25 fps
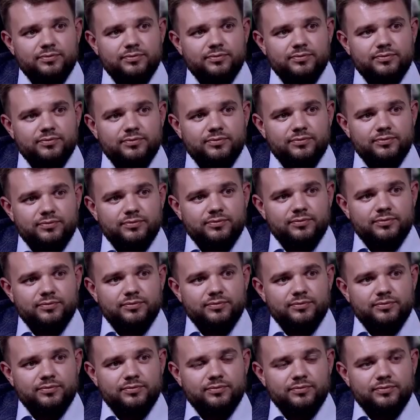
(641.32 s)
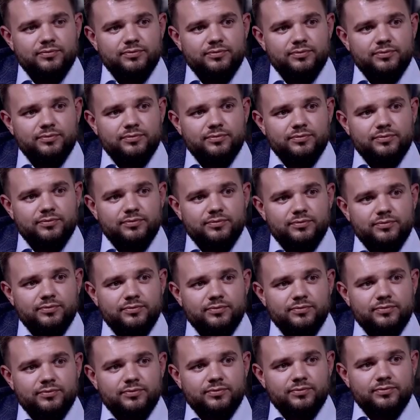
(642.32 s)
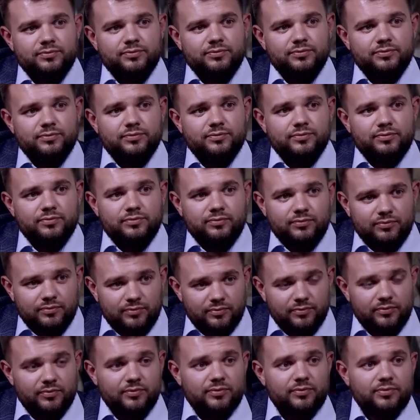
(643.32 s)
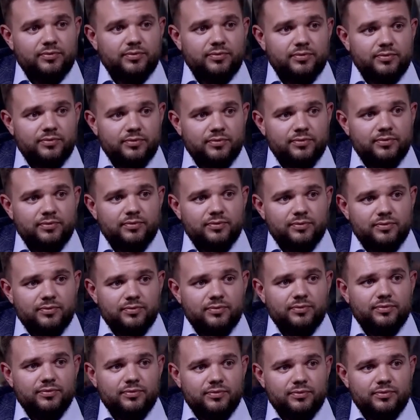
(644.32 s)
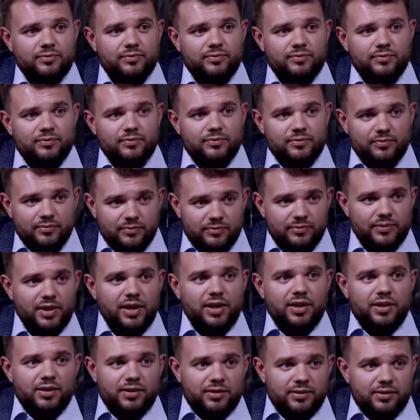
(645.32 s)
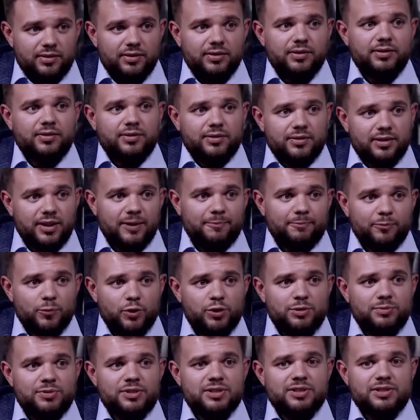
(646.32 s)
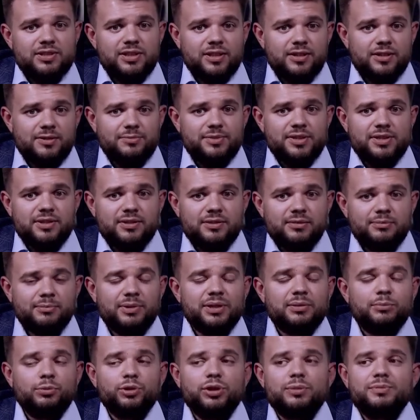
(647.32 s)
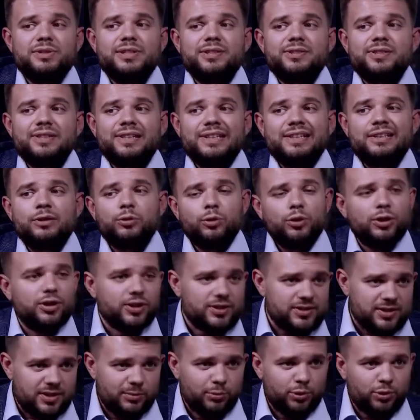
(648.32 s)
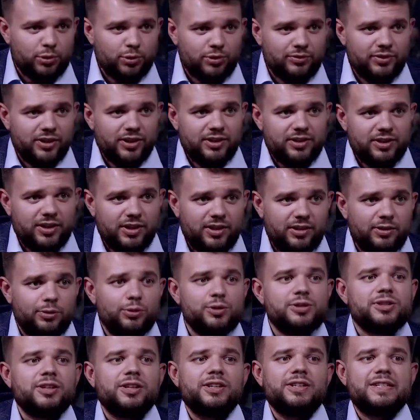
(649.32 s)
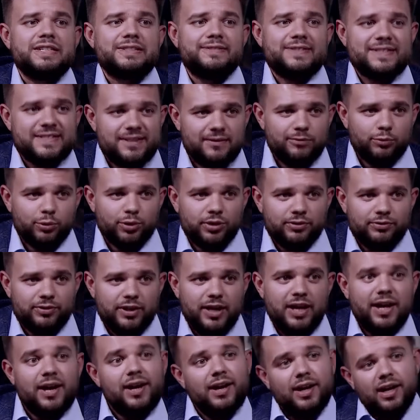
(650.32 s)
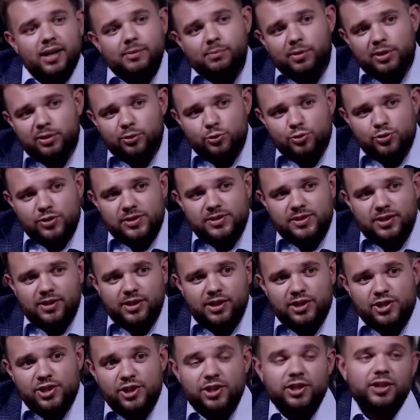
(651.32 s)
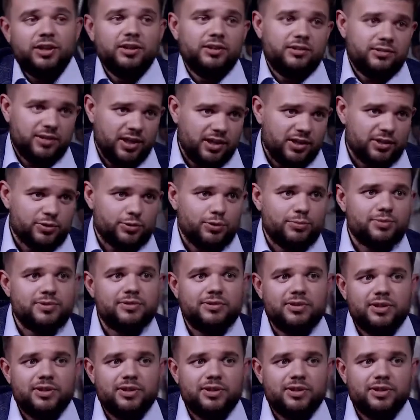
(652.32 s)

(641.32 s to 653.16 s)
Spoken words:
that you have mentioned. Yes. We won't only develop motors, but we will also construct plants for clients' needs and for our own needs. Well, thank you very much. It is very interesting.